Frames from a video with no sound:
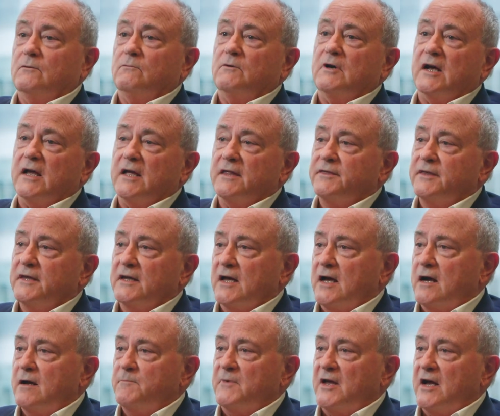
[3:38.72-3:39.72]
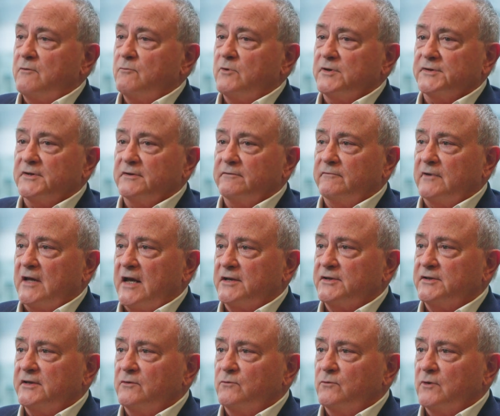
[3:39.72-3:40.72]
Well, I wasn't
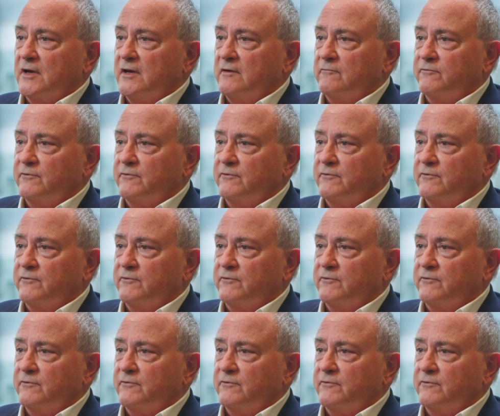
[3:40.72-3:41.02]
actually working